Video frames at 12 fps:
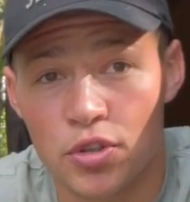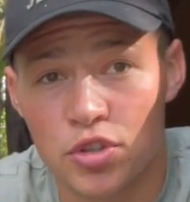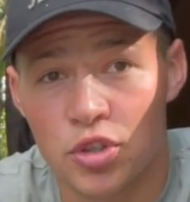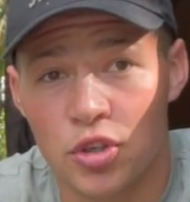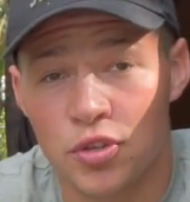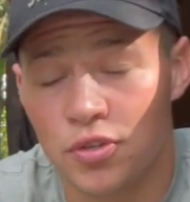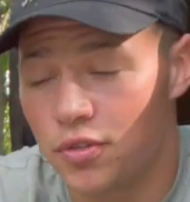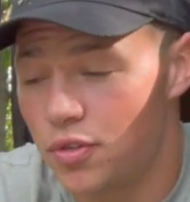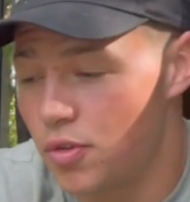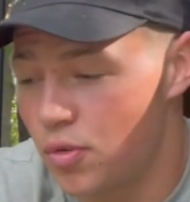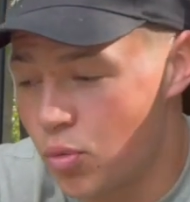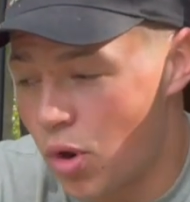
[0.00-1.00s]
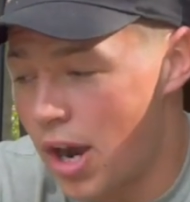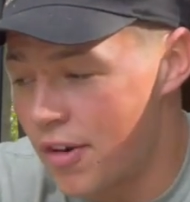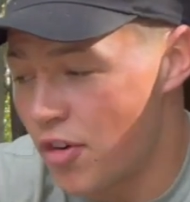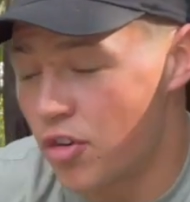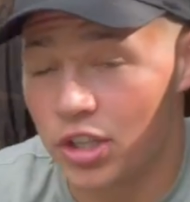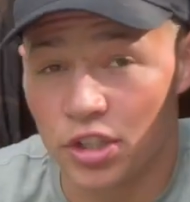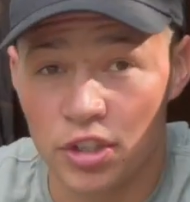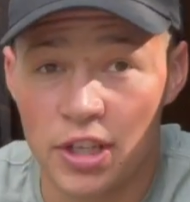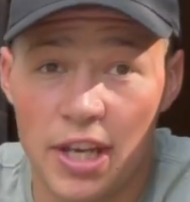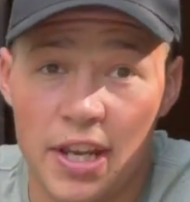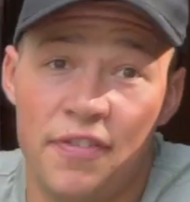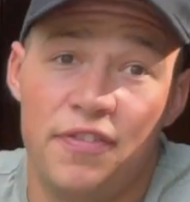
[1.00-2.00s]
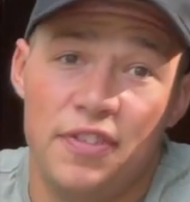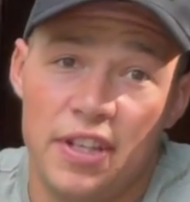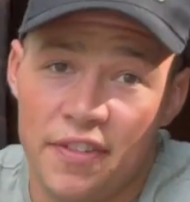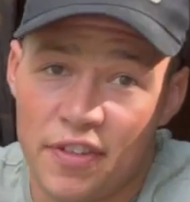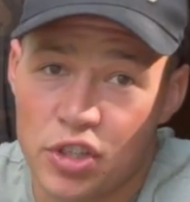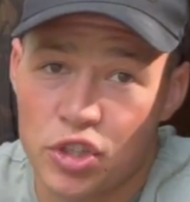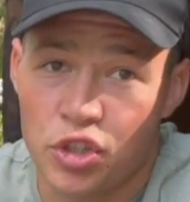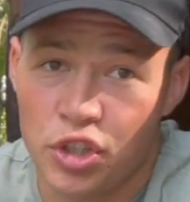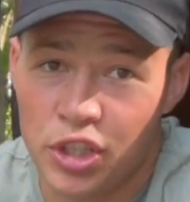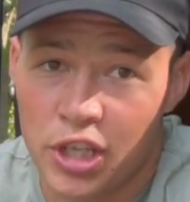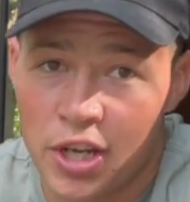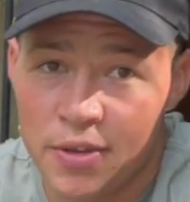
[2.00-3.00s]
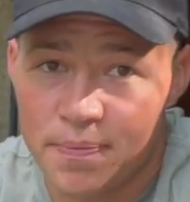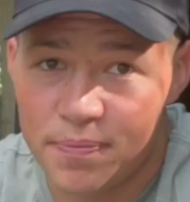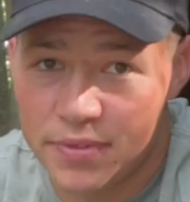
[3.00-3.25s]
So what I've already done, if I show you now,